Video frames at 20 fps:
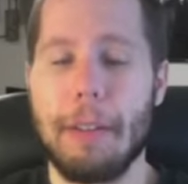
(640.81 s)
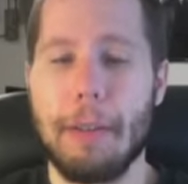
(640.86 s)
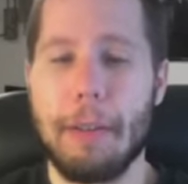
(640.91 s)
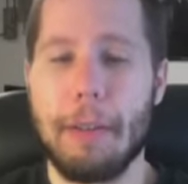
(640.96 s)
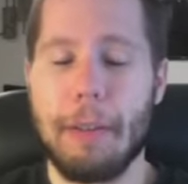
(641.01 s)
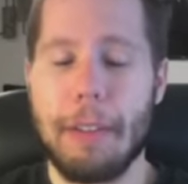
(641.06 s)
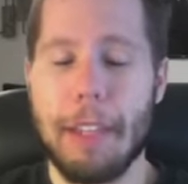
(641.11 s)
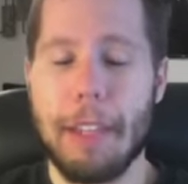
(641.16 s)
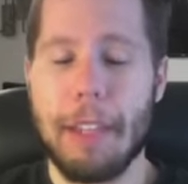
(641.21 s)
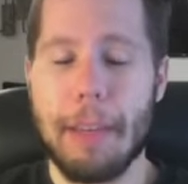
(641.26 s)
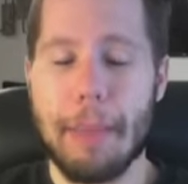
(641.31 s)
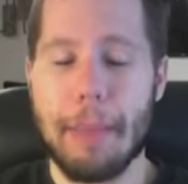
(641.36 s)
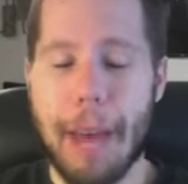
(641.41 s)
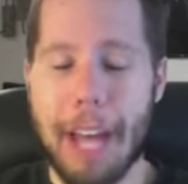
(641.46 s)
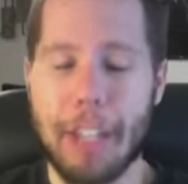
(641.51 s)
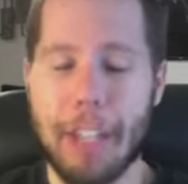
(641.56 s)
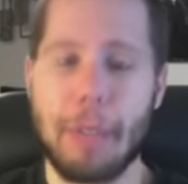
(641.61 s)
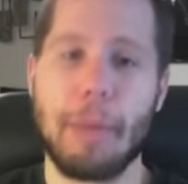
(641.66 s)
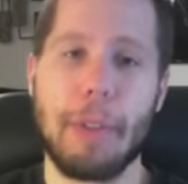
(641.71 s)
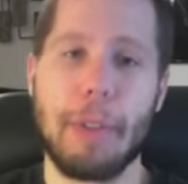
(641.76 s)
the
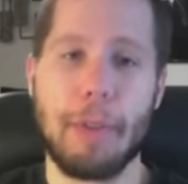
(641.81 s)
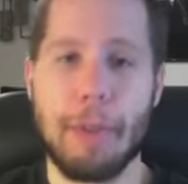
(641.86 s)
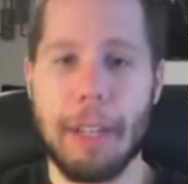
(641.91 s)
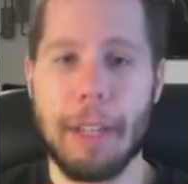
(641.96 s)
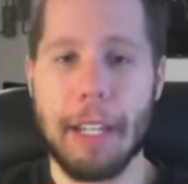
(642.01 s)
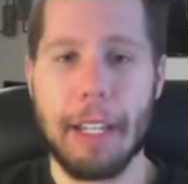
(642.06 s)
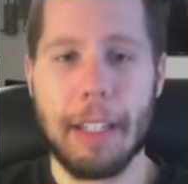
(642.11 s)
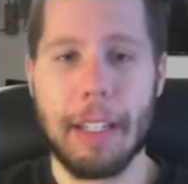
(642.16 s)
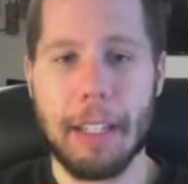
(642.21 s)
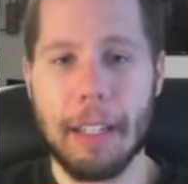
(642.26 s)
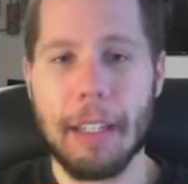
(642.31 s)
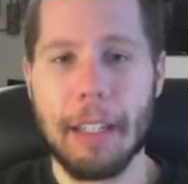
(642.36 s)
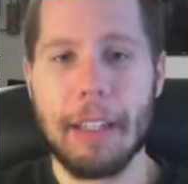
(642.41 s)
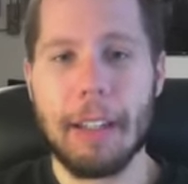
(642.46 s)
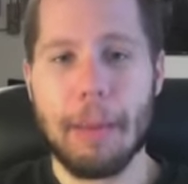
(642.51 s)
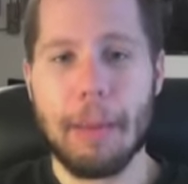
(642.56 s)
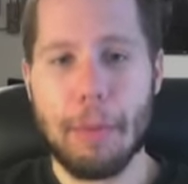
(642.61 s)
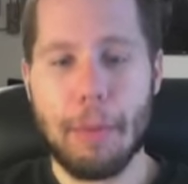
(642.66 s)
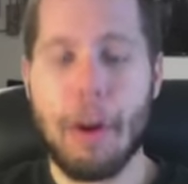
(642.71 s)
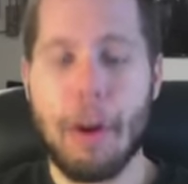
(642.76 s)
match between
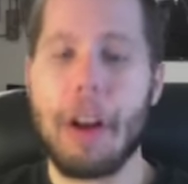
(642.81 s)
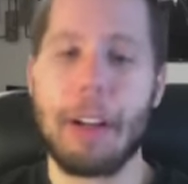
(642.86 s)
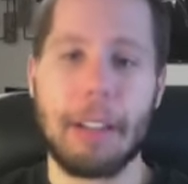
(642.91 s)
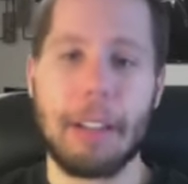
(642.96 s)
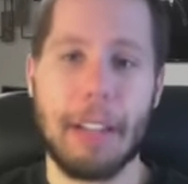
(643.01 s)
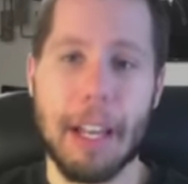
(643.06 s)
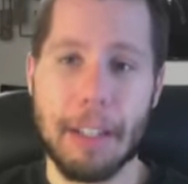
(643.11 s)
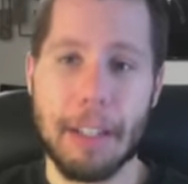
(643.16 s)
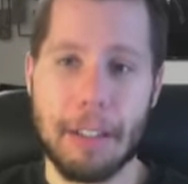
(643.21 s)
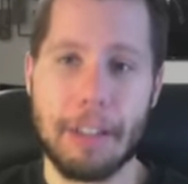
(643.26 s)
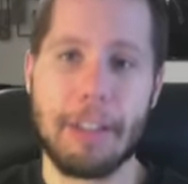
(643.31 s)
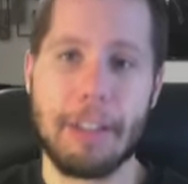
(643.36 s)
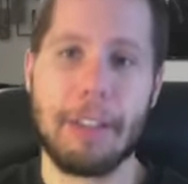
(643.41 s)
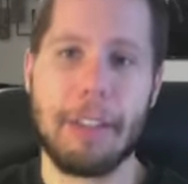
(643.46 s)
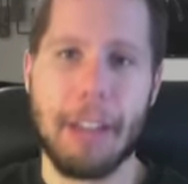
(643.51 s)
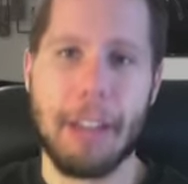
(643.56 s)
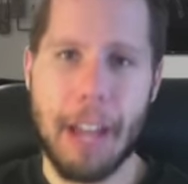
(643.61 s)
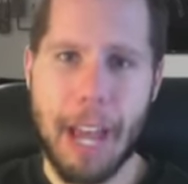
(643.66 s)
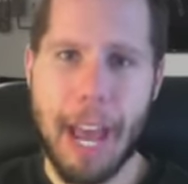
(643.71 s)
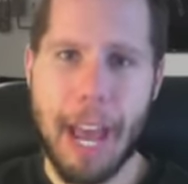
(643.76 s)
Brock
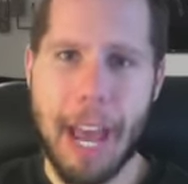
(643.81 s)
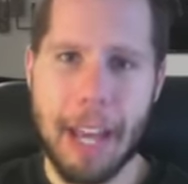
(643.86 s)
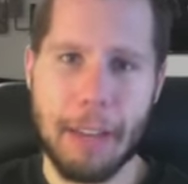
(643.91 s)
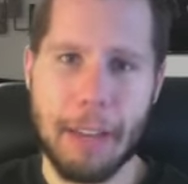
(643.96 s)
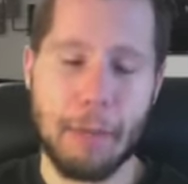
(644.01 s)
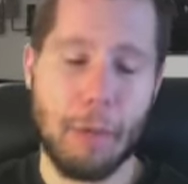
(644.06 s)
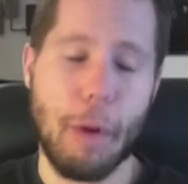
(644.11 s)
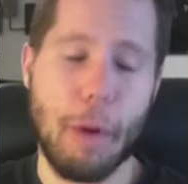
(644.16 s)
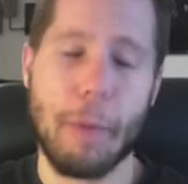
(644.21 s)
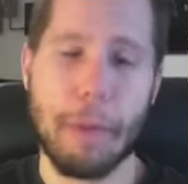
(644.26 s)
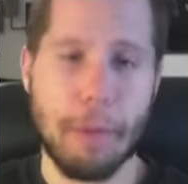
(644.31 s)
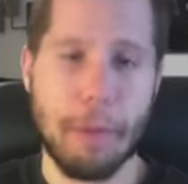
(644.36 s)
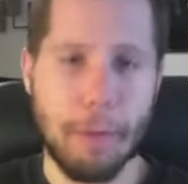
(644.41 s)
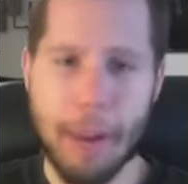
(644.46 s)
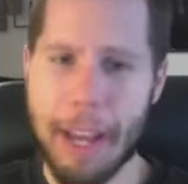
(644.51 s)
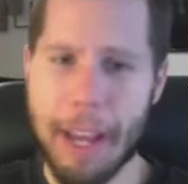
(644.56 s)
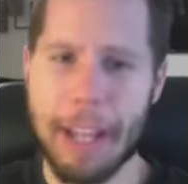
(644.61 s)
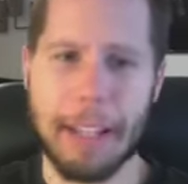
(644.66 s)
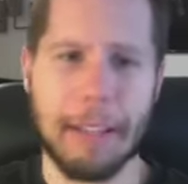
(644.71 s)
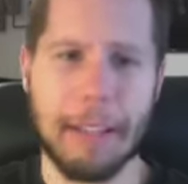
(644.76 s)
Lesnar and Roman
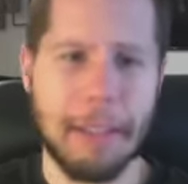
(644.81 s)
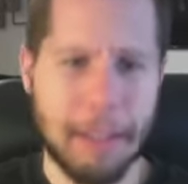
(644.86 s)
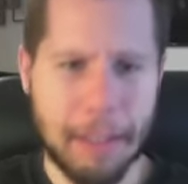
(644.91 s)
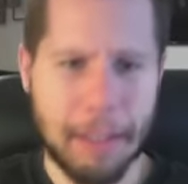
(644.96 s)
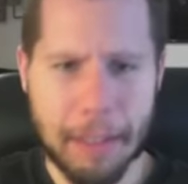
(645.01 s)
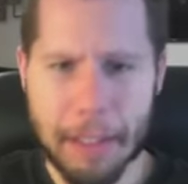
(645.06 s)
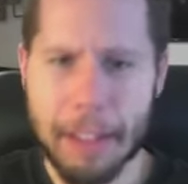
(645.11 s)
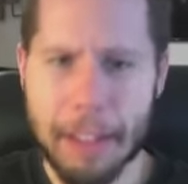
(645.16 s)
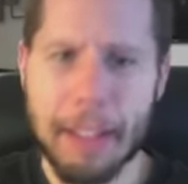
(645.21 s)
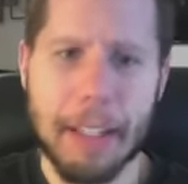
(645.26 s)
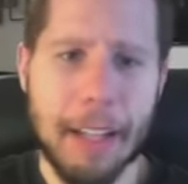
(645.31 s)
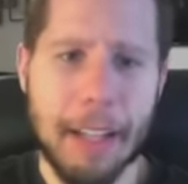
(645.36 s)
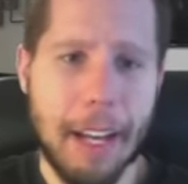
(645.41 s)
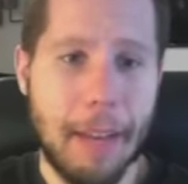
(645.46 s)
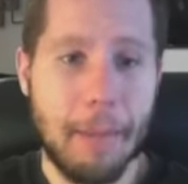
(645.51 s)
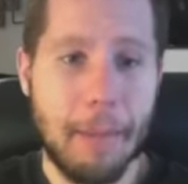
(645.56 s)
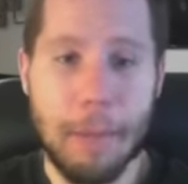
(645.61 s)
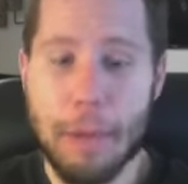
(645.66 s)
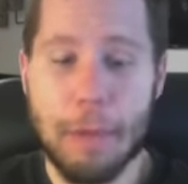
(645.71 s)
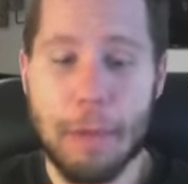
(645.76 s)
Reigns,
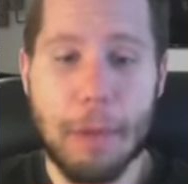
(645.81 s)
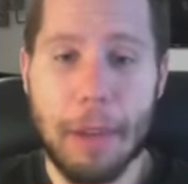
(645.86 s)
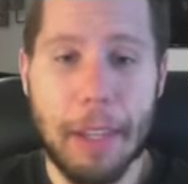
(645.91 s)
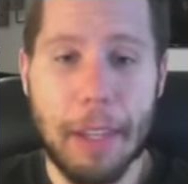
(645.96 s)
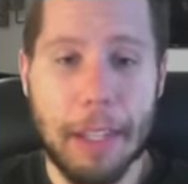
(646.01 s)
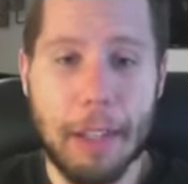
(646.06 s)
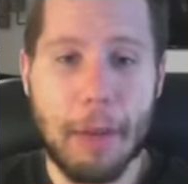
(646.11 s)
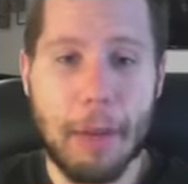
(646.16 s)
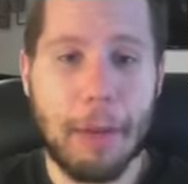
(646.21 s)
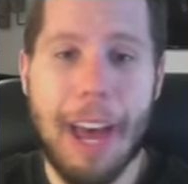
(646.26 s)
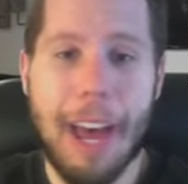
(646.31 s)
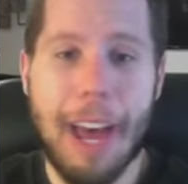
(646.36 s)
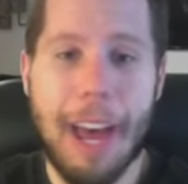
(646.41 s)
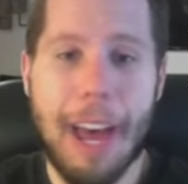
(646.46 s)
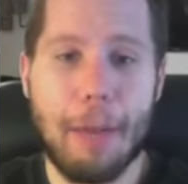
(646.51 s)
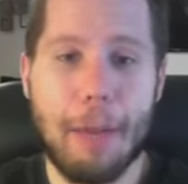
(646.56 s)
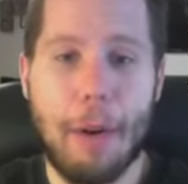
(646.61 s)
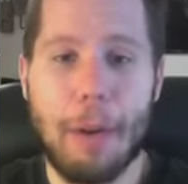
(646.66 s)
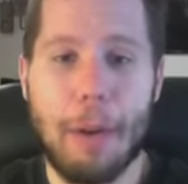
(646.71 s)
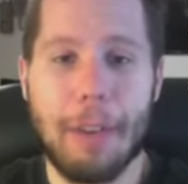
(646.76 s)
you really don't
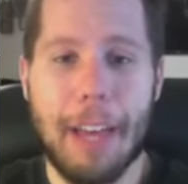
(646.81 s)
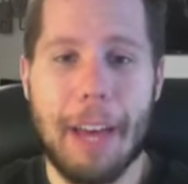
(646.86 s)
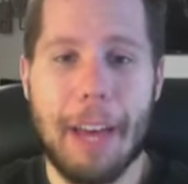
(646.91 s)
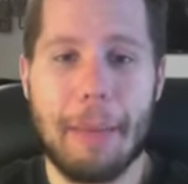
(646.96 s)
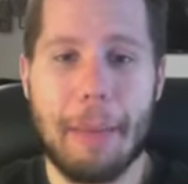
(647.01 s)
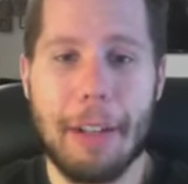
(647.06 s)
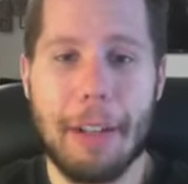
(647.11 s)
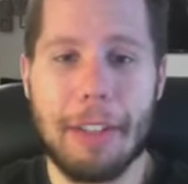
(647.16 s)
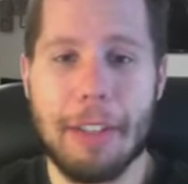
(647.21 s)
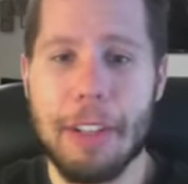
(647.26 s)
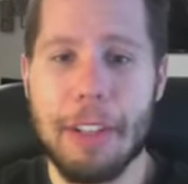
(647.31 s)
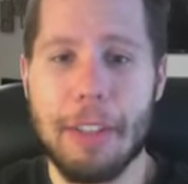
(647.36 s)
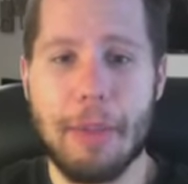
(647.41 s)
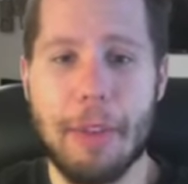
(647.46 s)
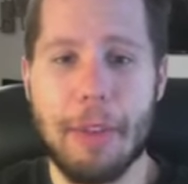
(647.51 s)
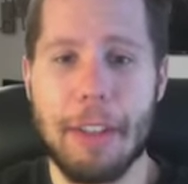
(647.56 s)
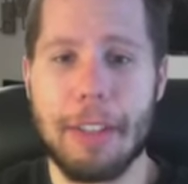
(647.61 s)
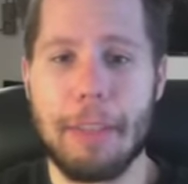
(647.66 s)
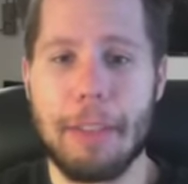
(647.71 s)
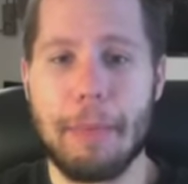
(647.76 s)
have all that much
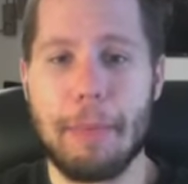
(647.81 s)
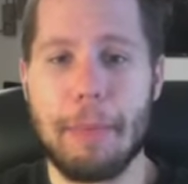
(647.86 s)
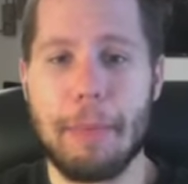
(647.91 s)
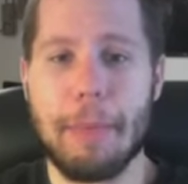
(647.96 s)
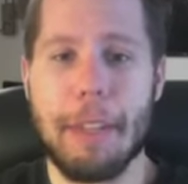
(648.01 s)
interest.